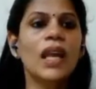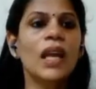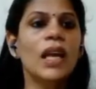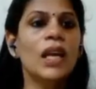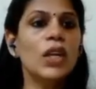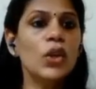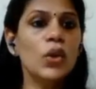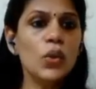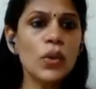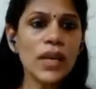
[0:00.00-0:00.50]

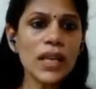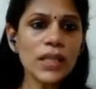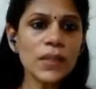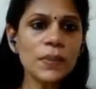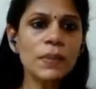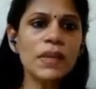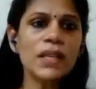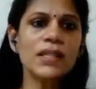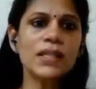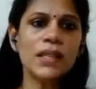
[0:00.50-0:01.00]

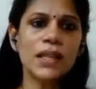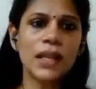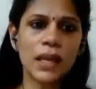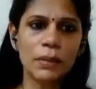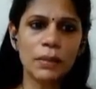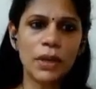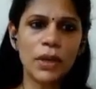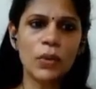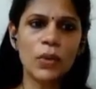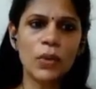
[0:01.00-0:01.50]
USP is an
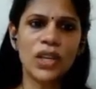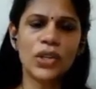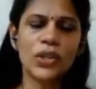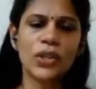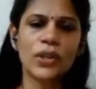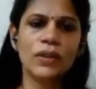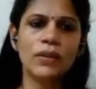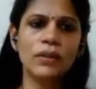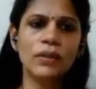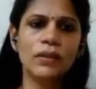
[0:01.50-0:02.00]

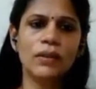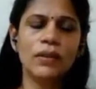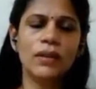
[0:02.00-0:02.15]
abbreviation